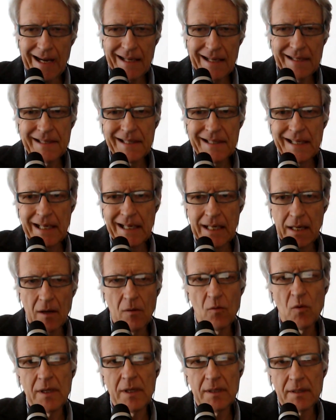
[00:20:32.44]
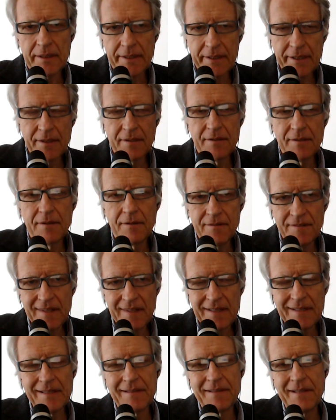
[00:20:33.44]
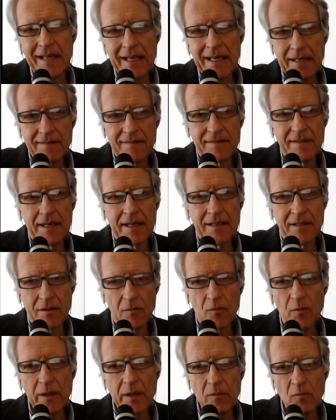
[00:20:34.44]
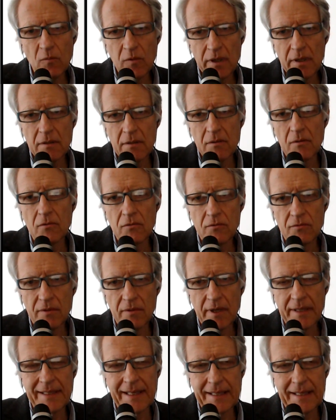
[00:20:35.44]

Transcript: I think, well, you see, the thing is that we were all,